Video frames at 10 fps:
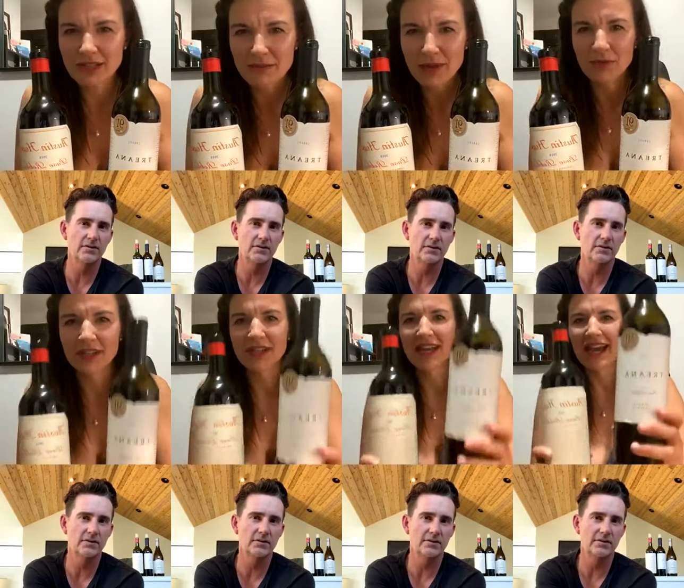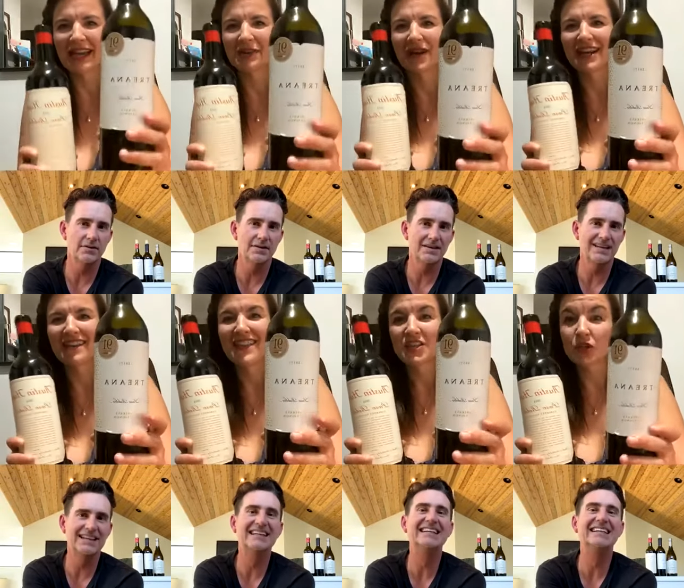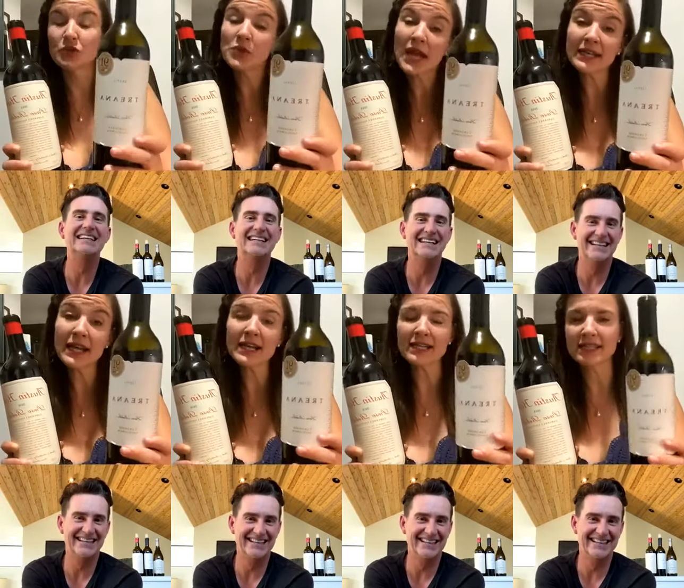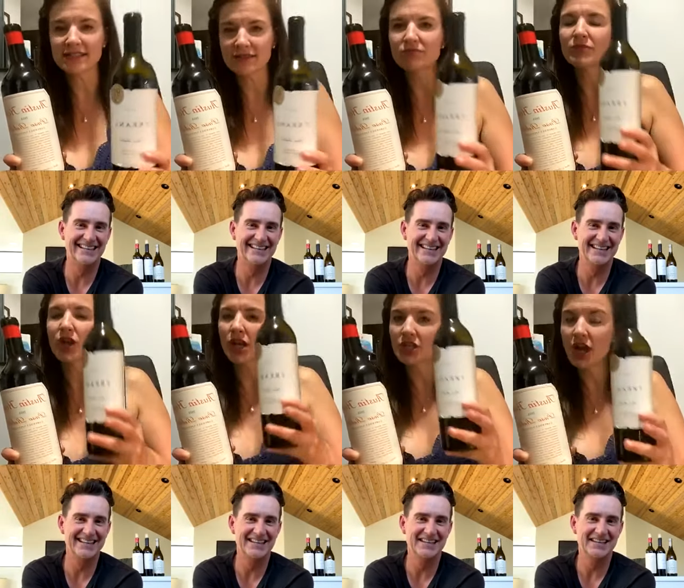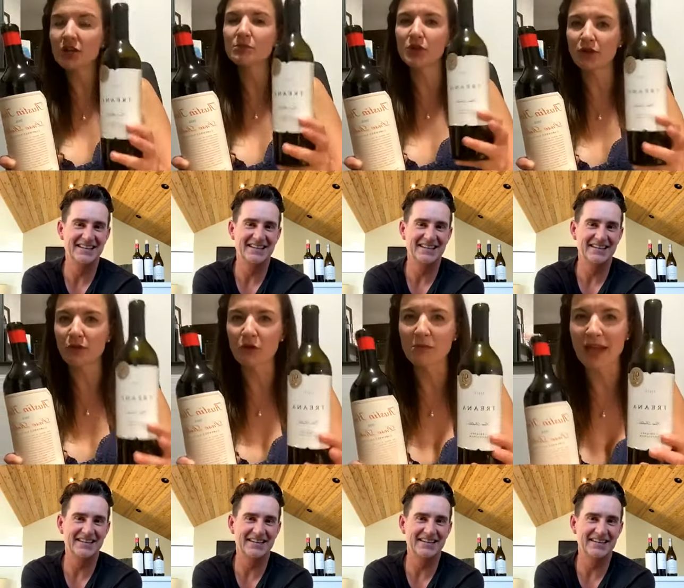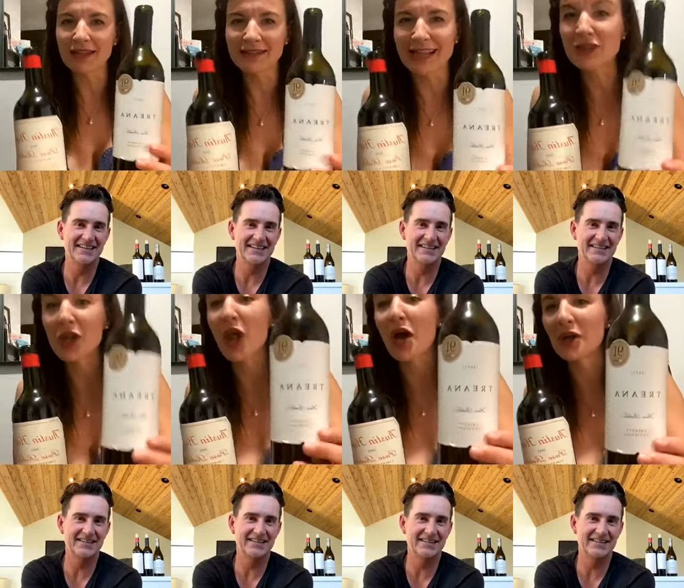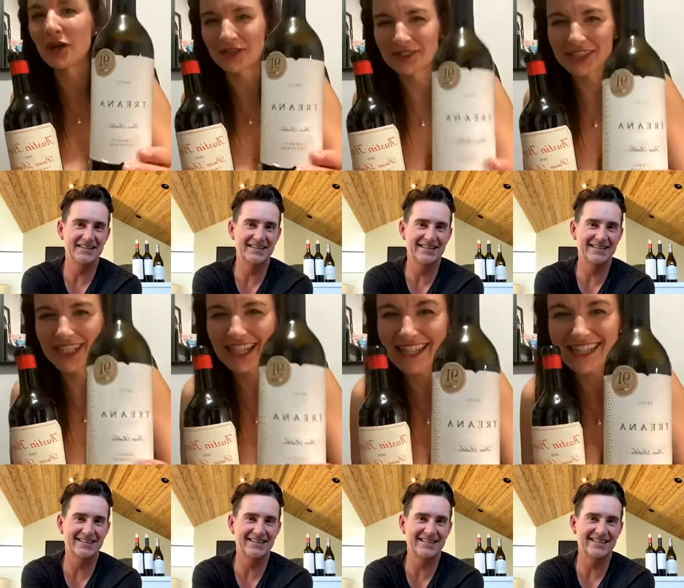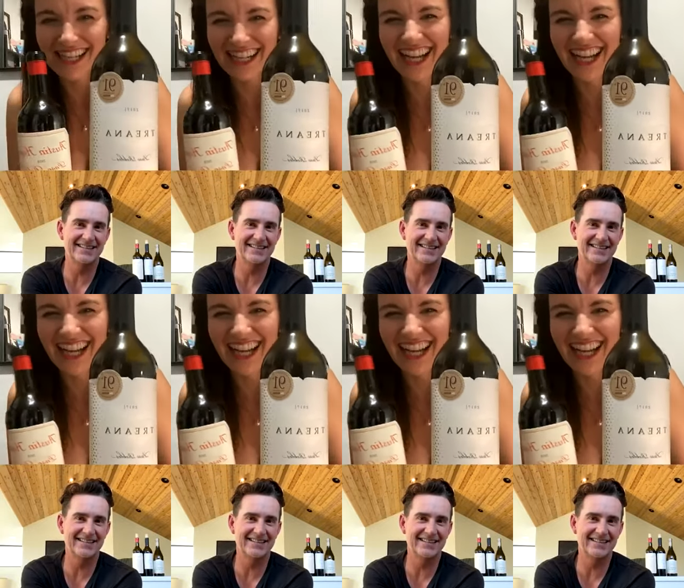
Speaker 1: memory. Anyway, so Treana, it's a young, beautiful man. That's a lawyer. Okay, let's say.